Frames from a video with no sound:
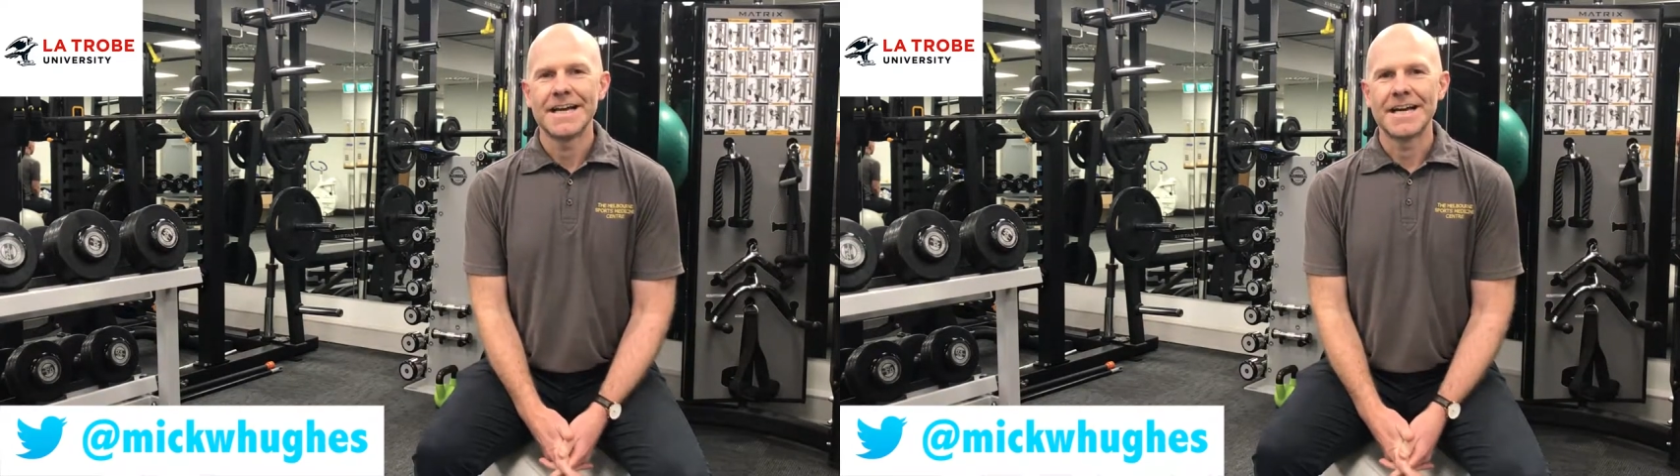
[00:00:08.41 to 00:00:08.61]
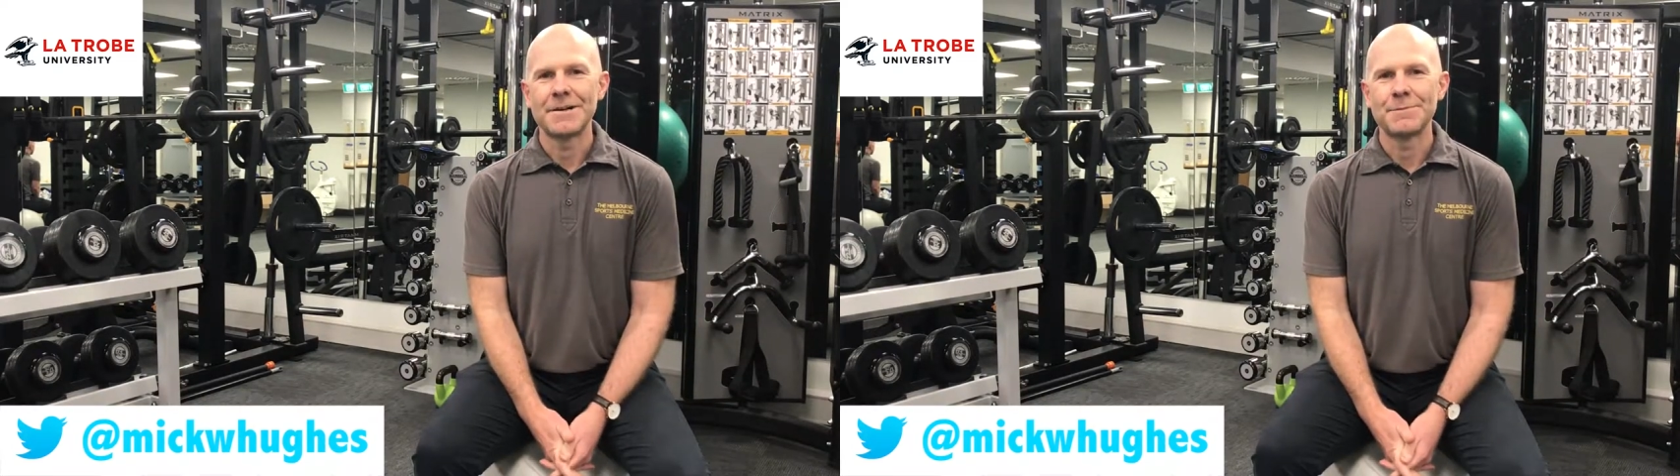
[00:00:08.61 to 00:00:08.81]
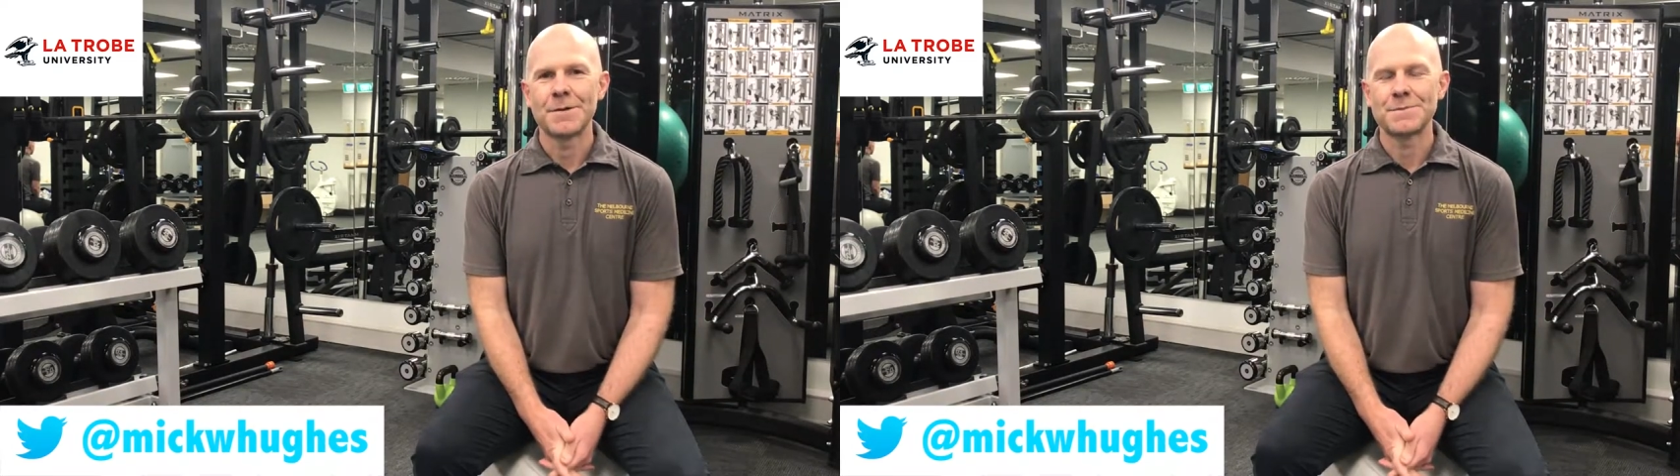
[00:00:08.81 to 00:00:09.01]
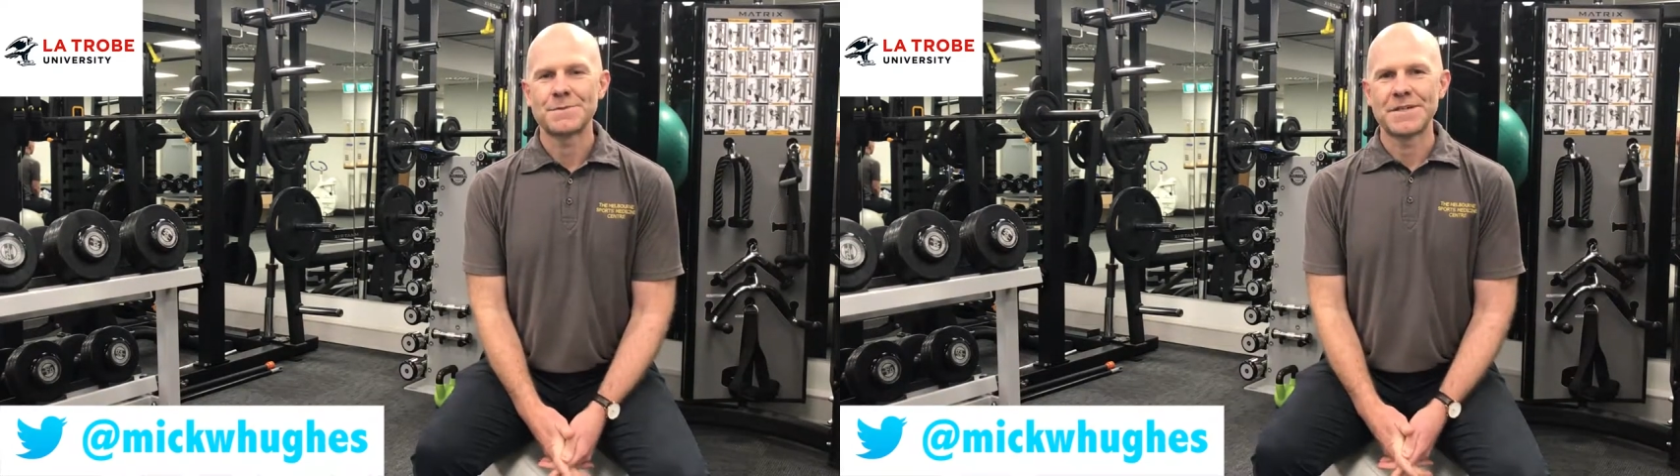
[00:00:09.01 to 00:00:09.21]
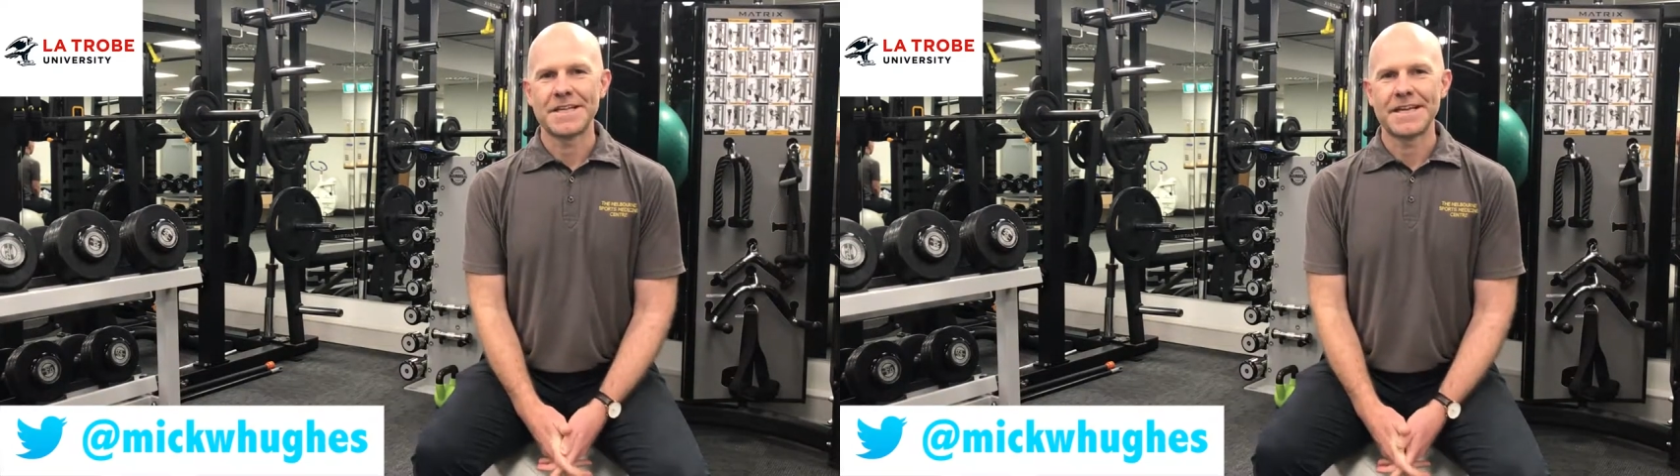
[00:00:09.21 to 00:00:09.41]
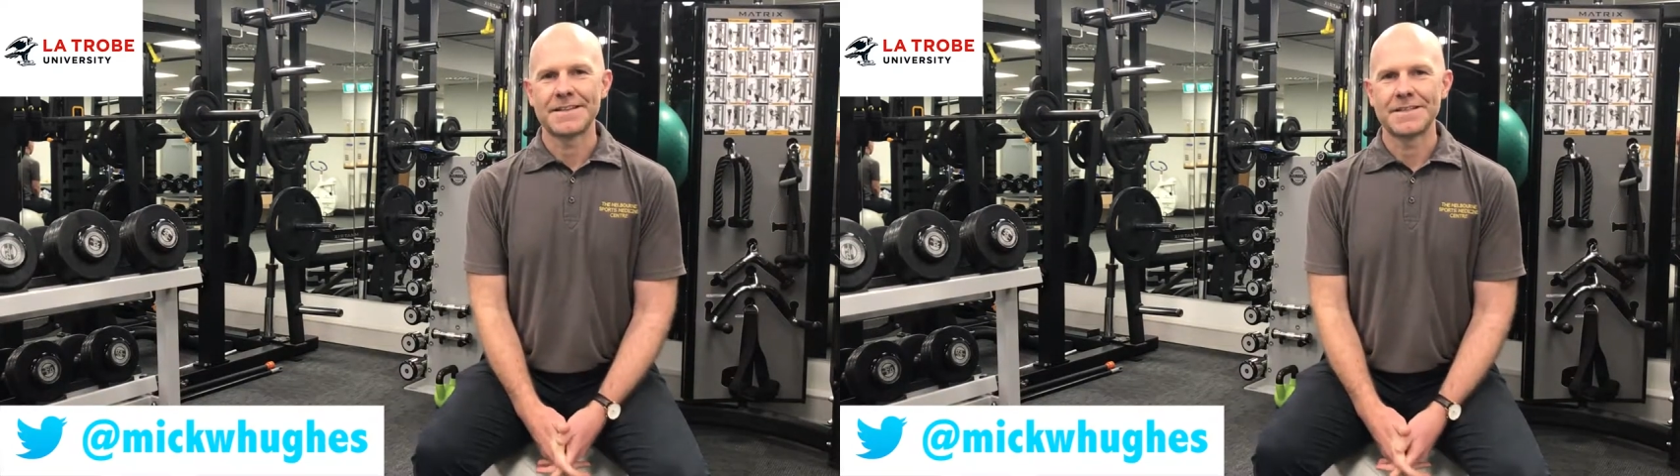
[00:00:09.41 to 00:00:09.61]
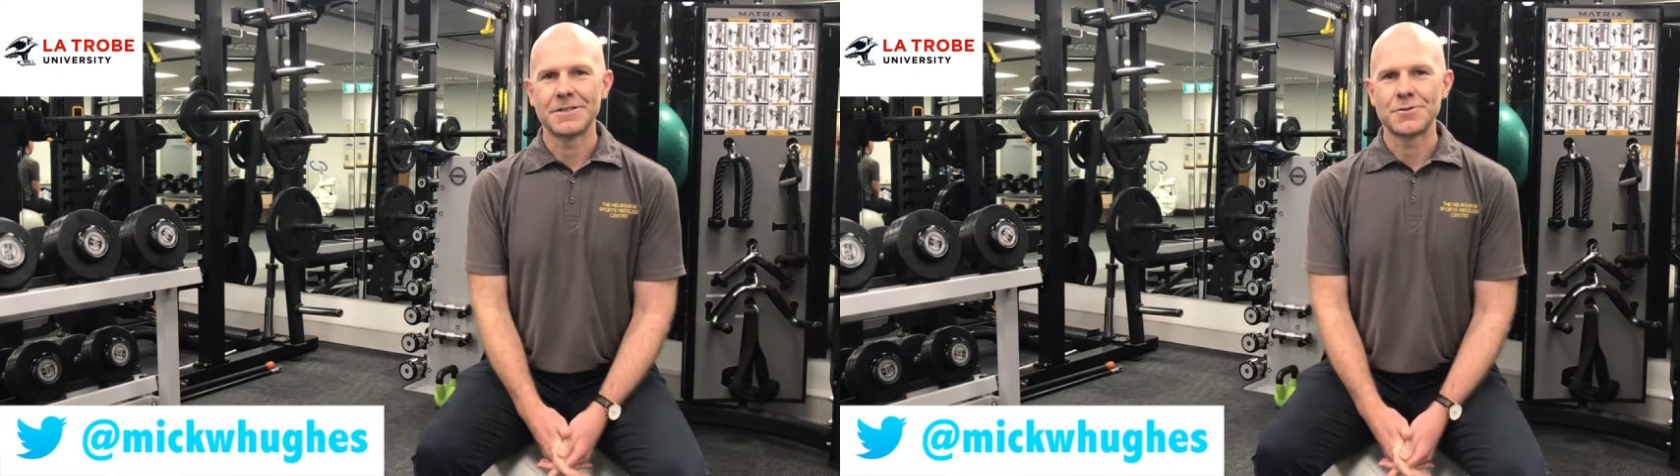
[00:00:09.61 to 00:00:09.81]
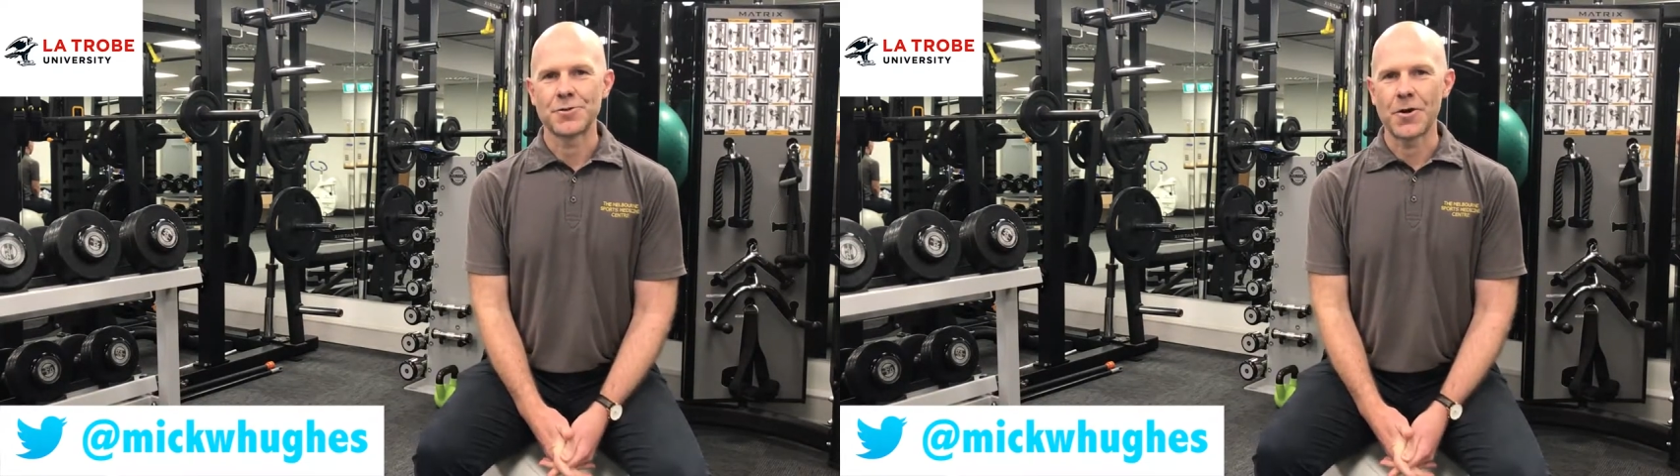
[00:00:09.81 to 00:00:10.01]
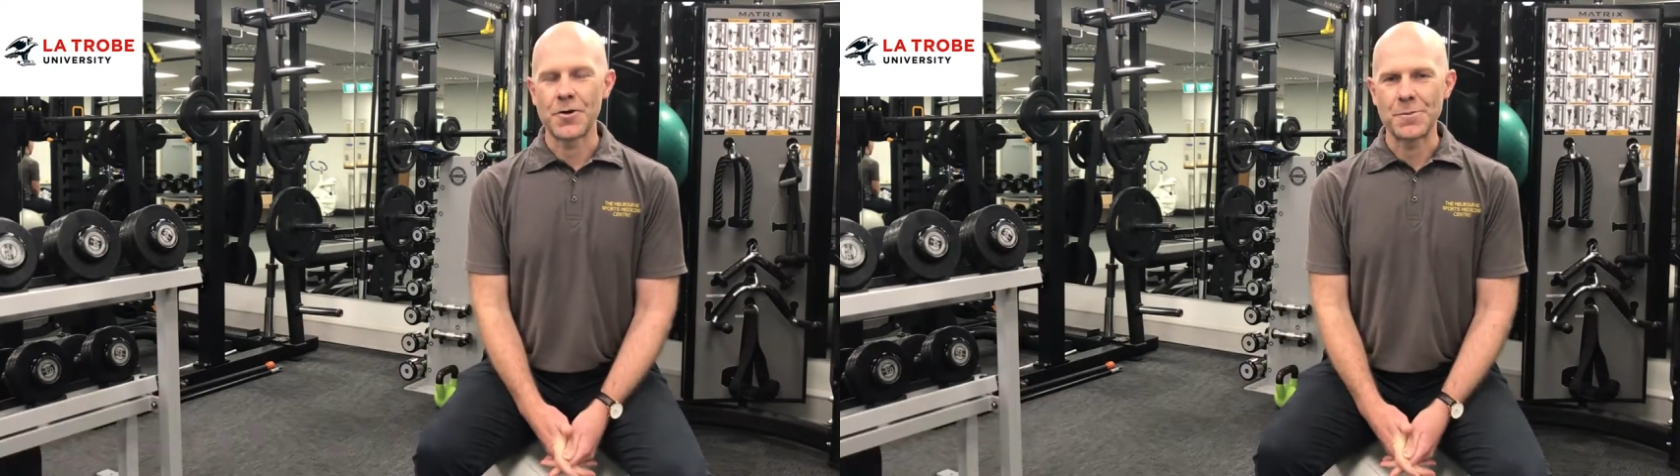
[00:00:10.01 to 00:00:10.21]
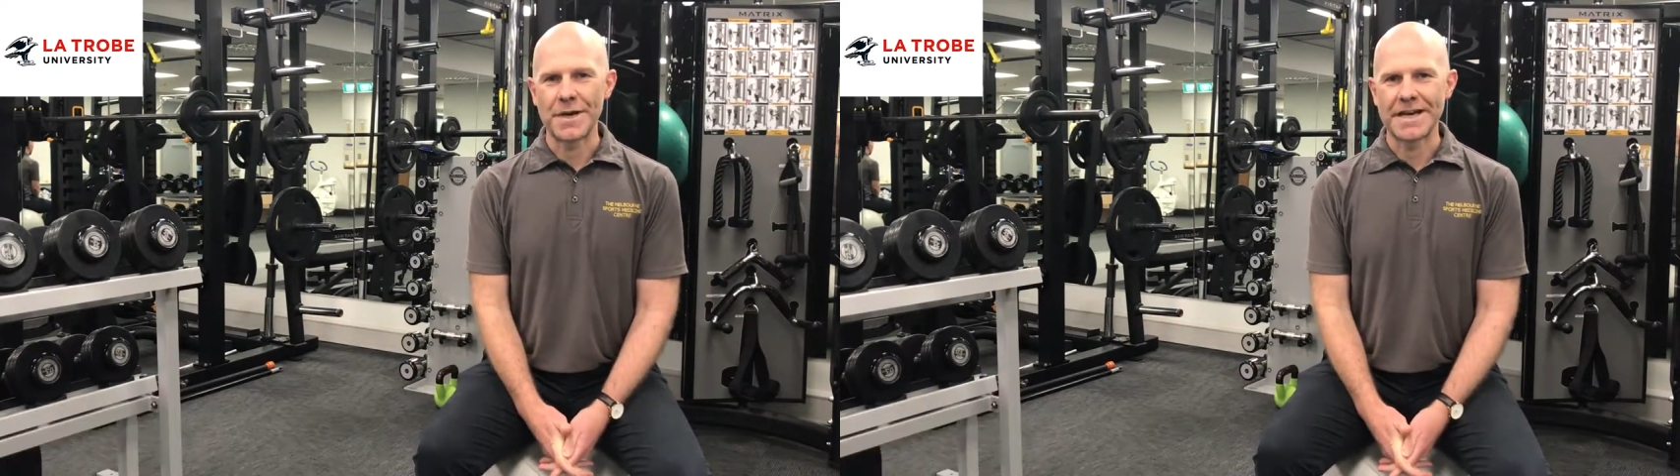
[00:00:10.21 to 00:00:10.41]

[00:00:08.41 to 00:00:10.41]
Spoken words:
I'm speaking at the Trobe